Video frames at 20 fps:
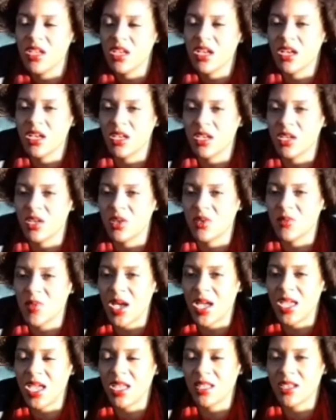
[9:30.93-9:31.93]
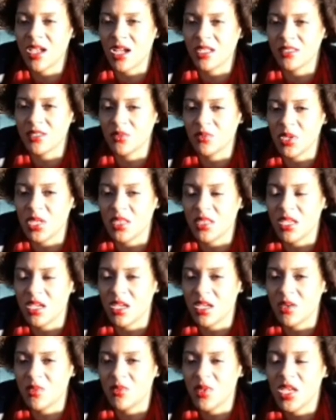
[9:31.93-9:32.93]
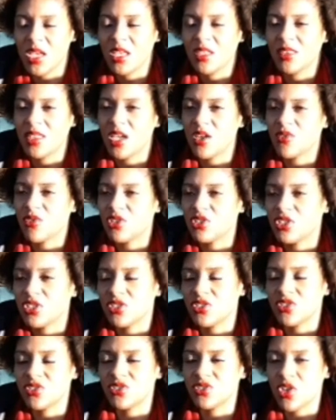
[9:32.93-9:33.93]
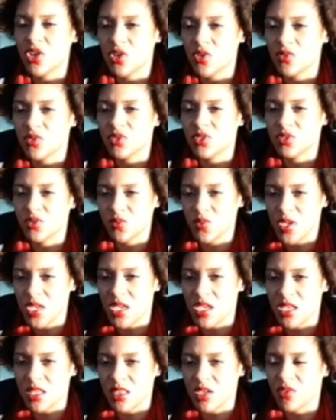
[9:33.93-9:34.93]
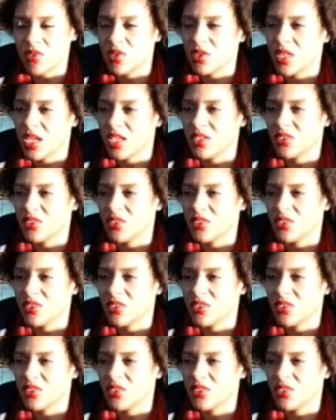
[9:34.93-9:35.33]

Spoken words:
I had got to meet them. They were just so sweet. They were like